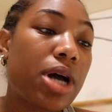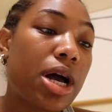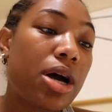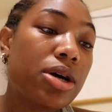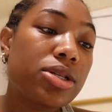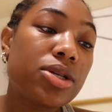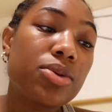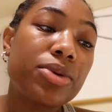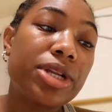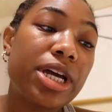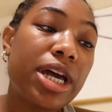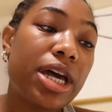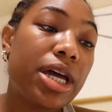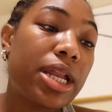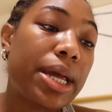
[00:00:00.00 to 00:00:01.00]
I also went
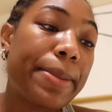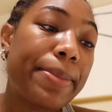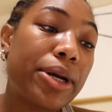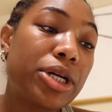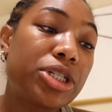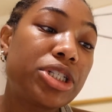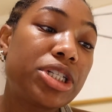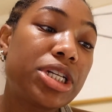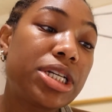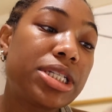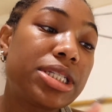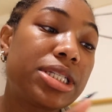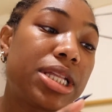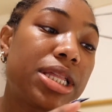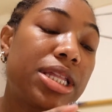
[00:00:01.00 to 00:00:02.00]
ahead and
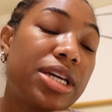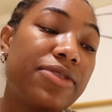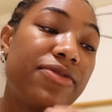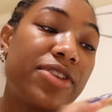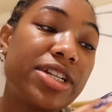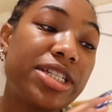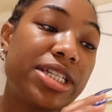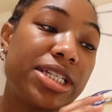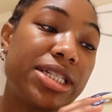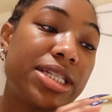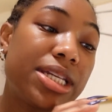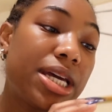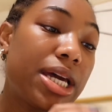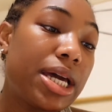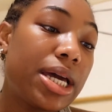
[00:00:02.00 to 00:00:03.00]
purchased the Fenty
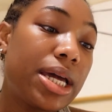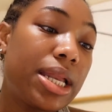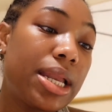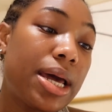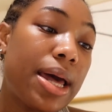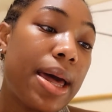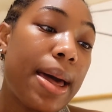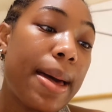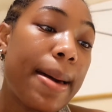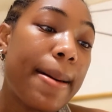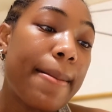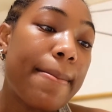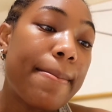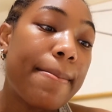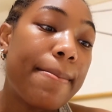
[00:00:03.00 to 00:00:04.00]
Skin
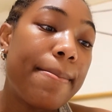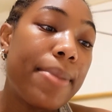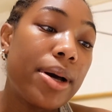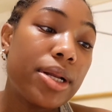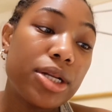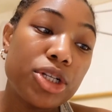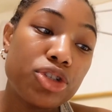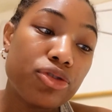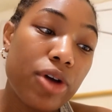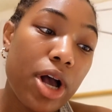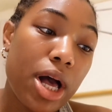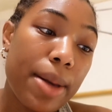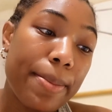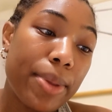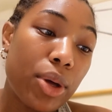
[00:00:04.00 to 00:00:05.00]
Butter Drop